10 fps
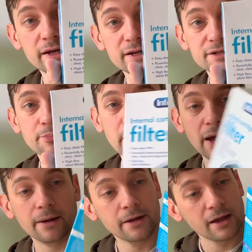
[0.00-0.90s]

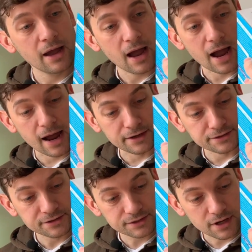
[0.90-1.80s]
Interpet,
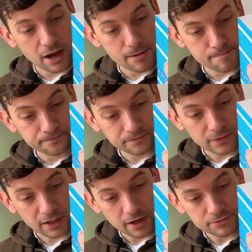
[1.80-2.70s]
and
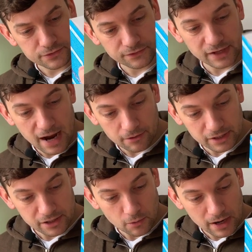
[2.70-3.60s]
it comes with an
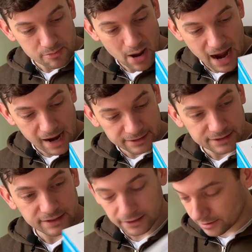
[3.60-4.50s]
algae away pad.
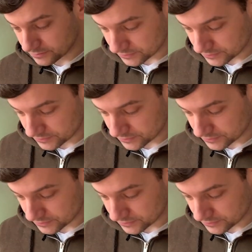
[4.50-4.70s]
It comes